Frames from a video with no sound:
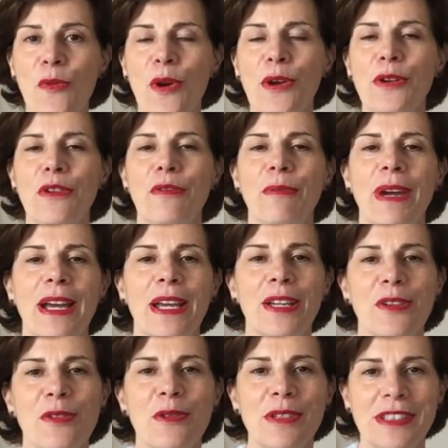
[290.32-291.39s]
one of my
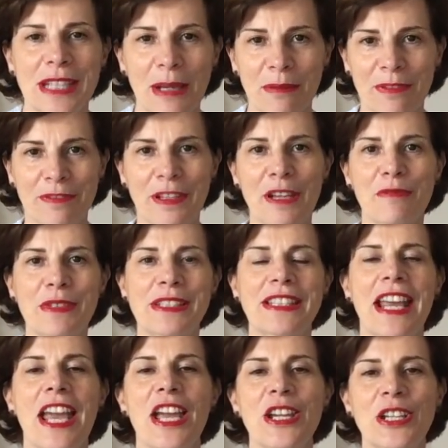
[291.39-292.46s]
all-time favorite
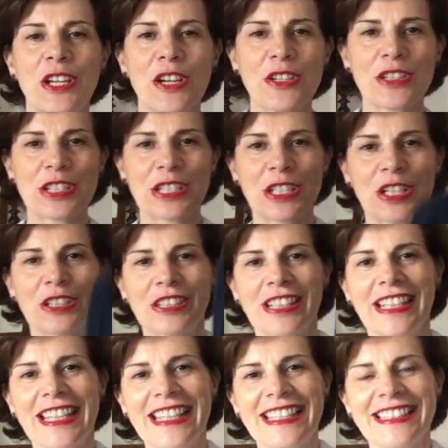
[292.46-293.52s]
cardigan,
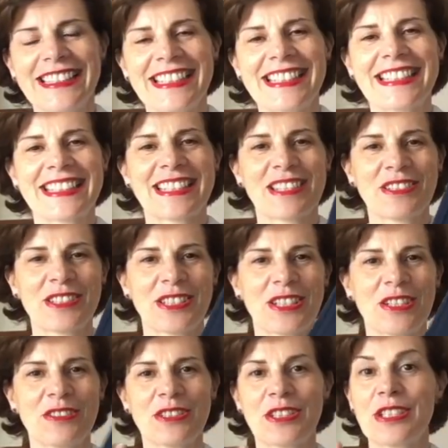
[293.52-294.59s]
this
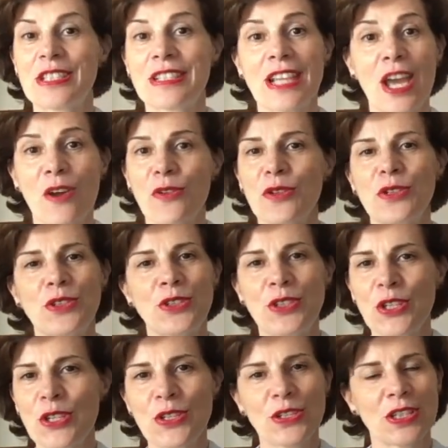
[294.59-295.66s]
is now
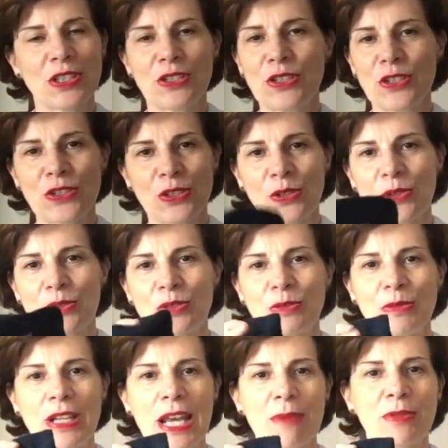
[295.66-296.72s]
years and years old,
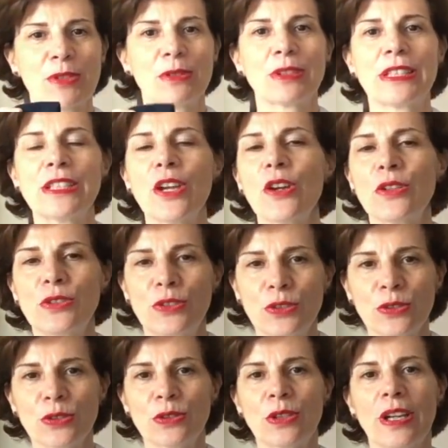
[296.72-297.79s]
but I absolutely
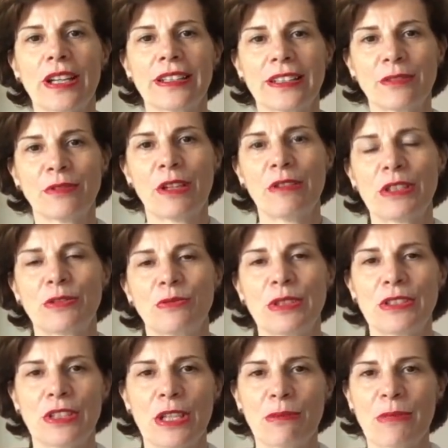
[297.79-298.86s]
adore, and I wear it
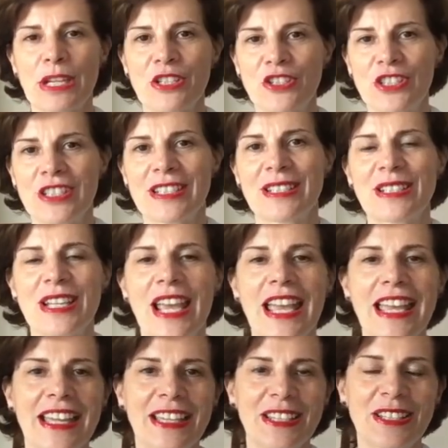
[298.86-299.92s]
with my jeans.
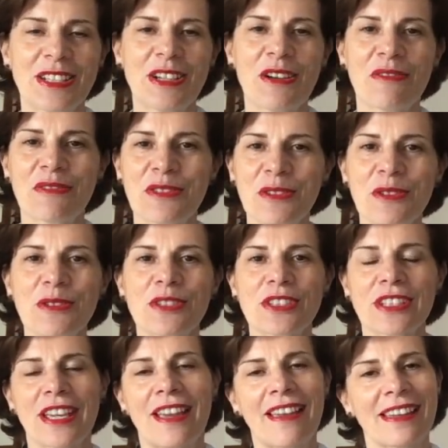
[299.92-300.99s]
of
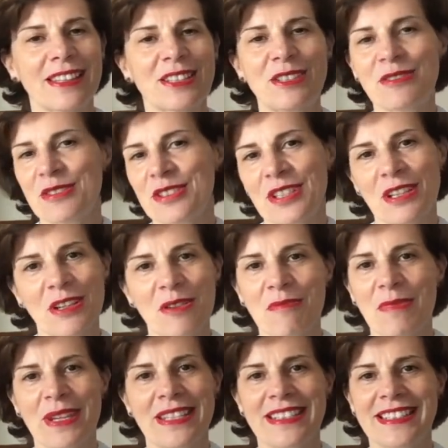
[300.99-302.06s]
course, it looks
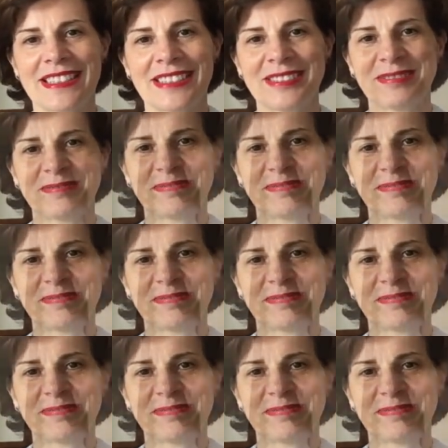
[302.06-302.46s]
amazing.